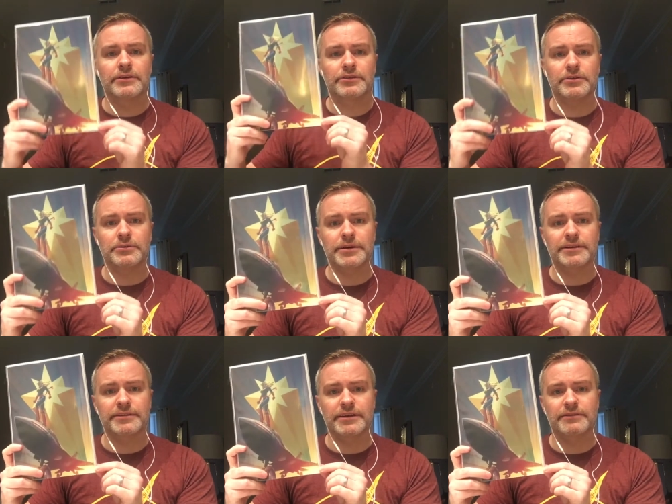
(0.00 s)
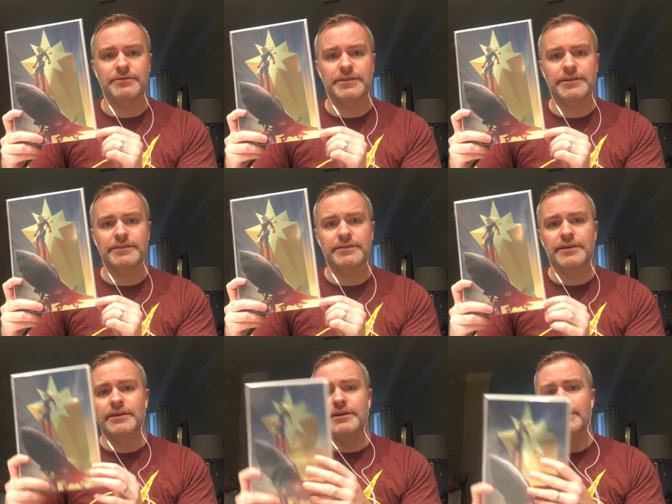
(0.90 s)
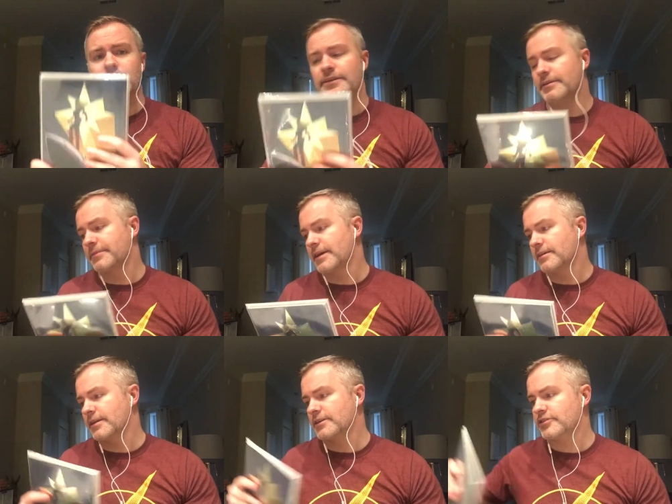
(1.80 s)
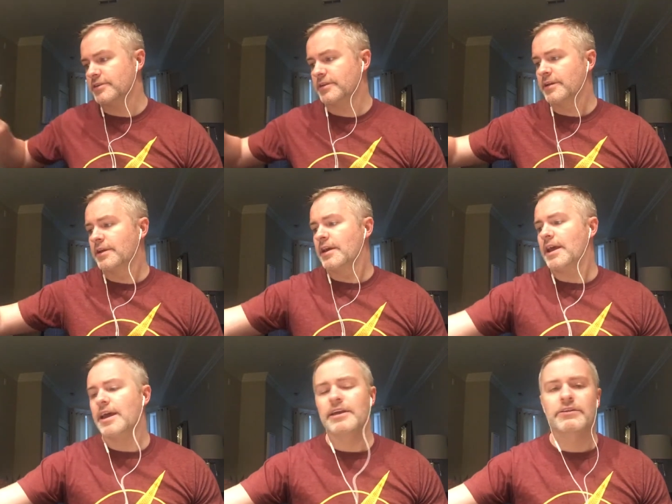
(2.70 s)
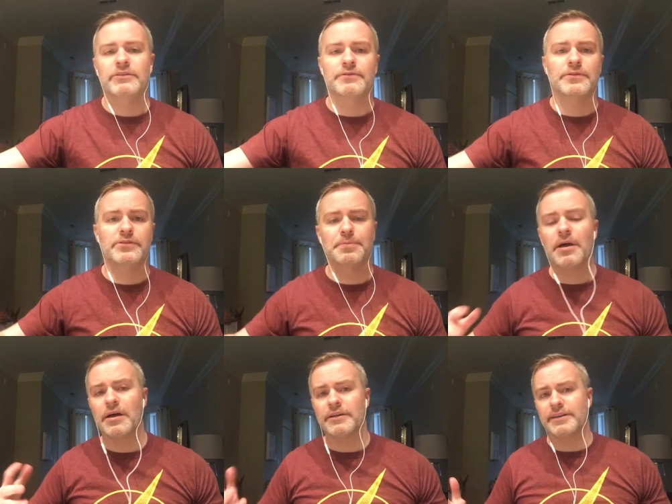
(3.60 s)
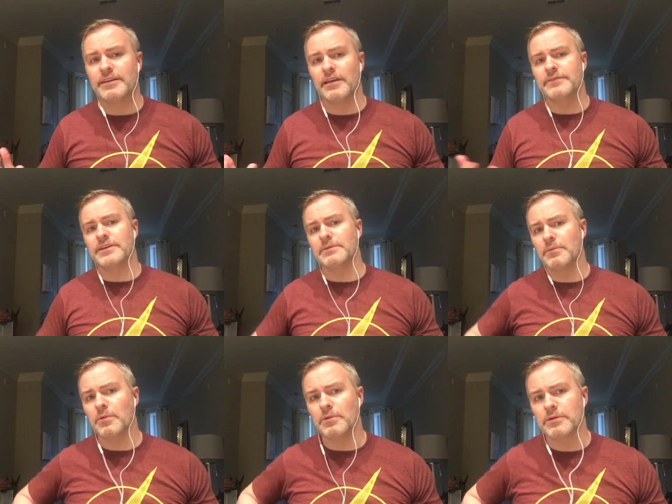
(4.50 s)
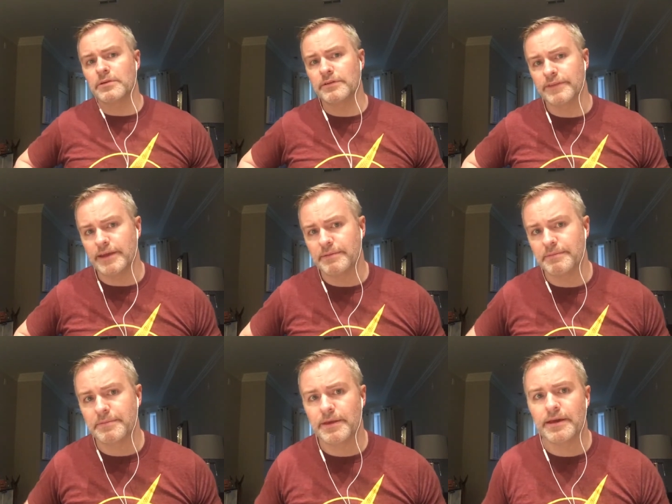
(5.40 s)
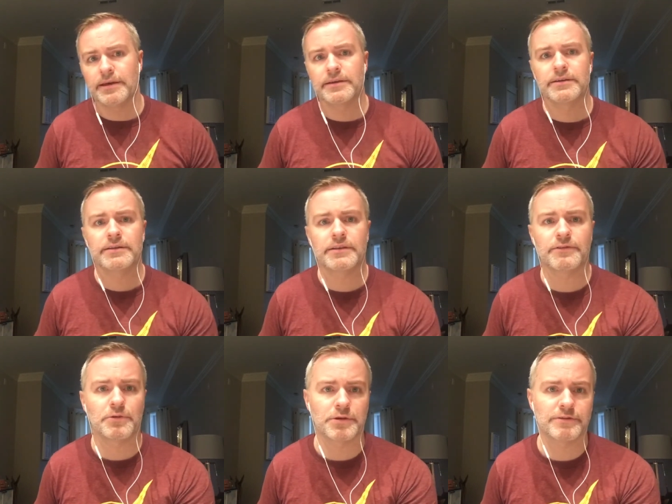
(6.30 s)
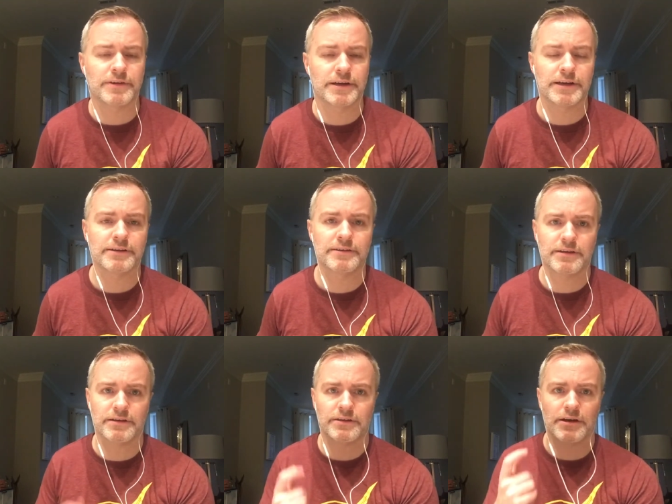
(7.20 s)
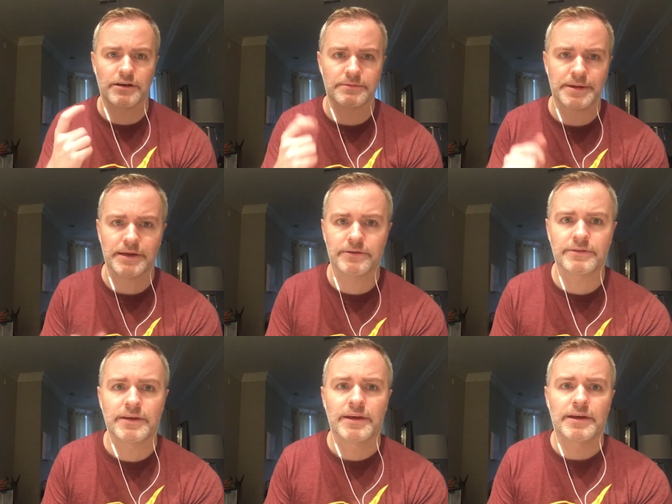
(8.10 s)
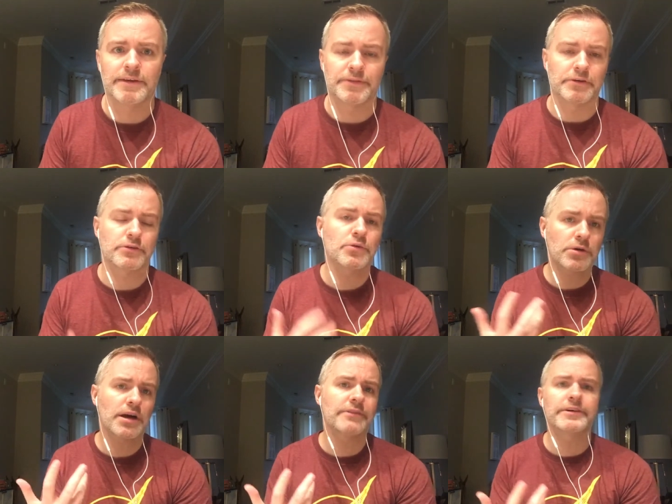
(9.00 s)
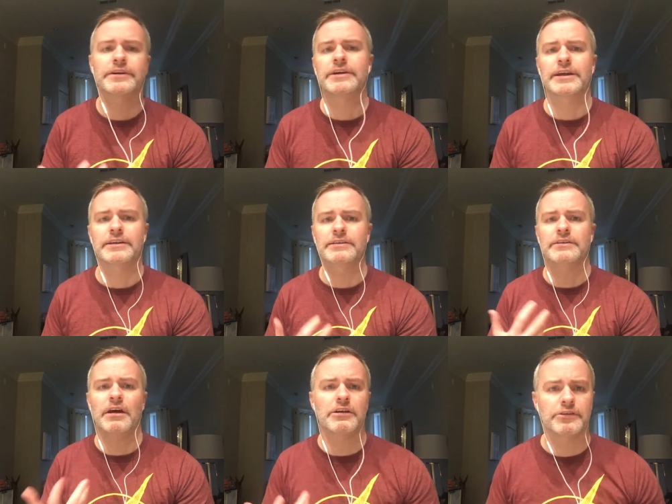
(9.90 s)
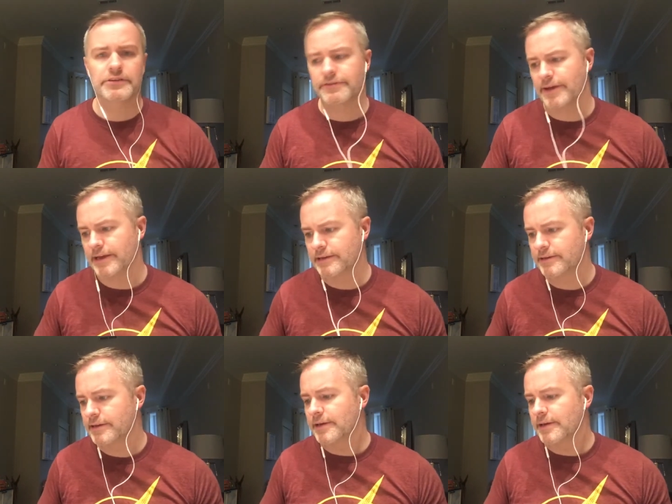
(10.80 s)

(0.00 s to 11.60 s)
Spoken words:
So excited for this in my collection. And for Spawns, I'd love to get more of them, the foreign variants, the hardbounds, if they're a cool cover and harder to find.